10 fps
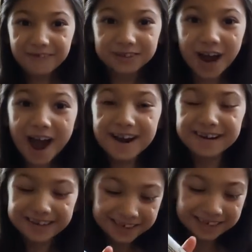Well
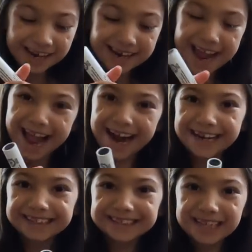done, you did it.
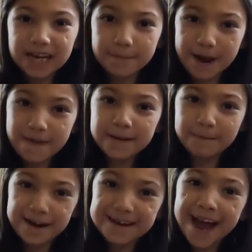You made the
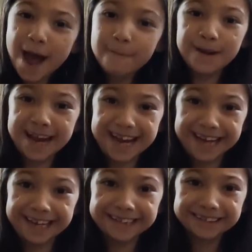spider
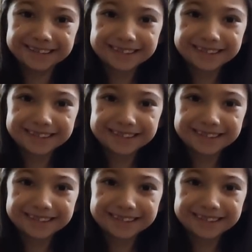happy.